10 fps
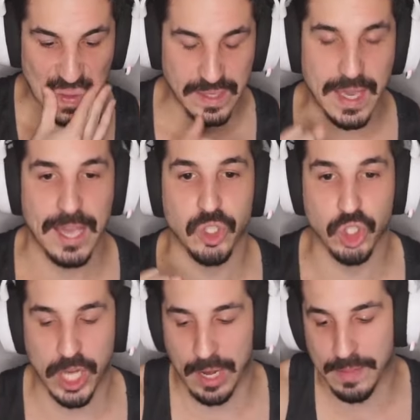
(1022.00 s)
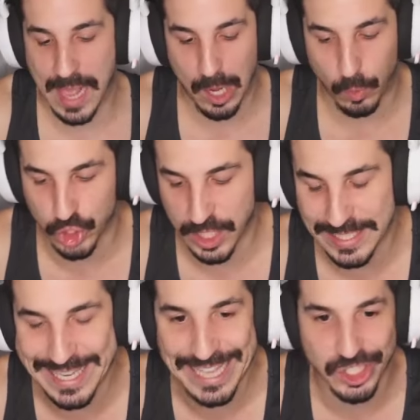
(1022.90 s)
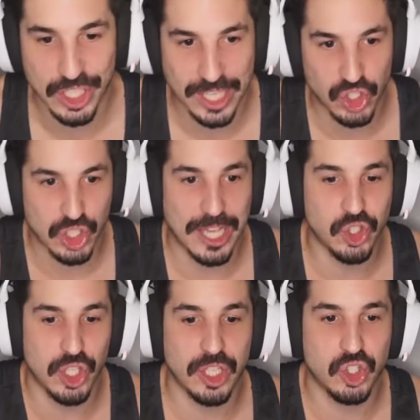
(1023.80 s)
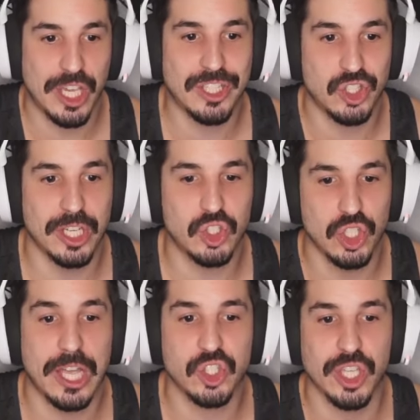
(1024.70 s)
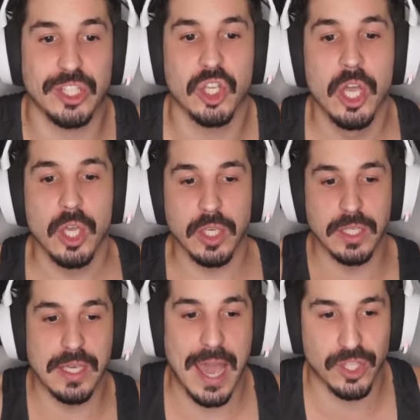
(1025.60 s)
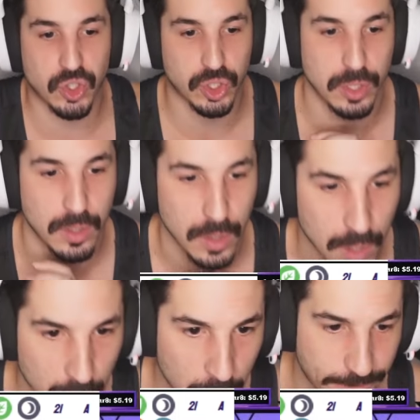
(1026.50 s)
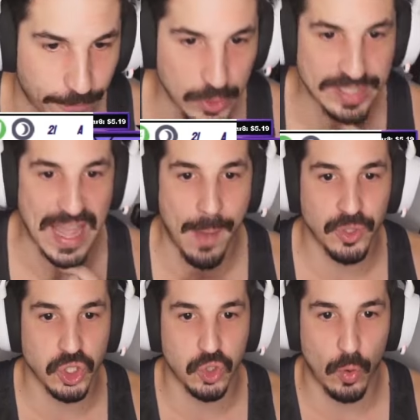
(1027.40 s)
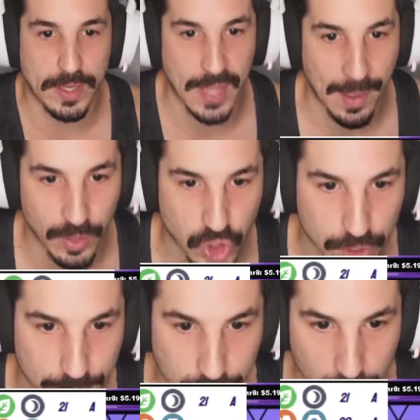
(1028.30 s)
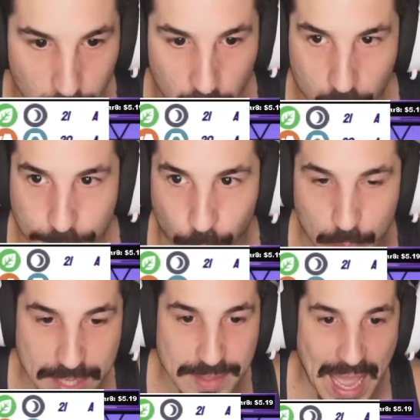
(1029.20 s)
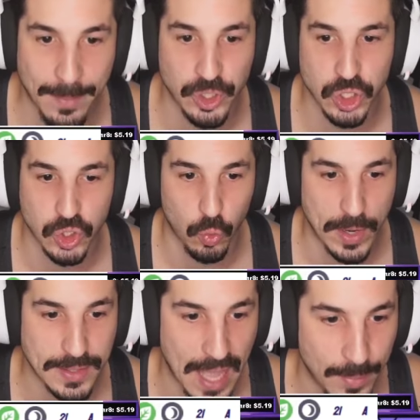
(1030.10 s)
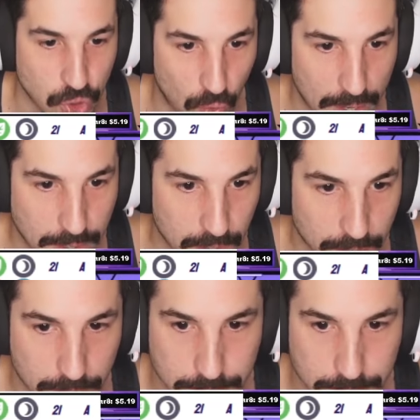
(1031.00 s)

Yes, he's scared of the Aqua Jet. Yes, yes, yes, yes, yes, yes, yes, yes, yes. Free damage is great damage. Free damage is great damage right here.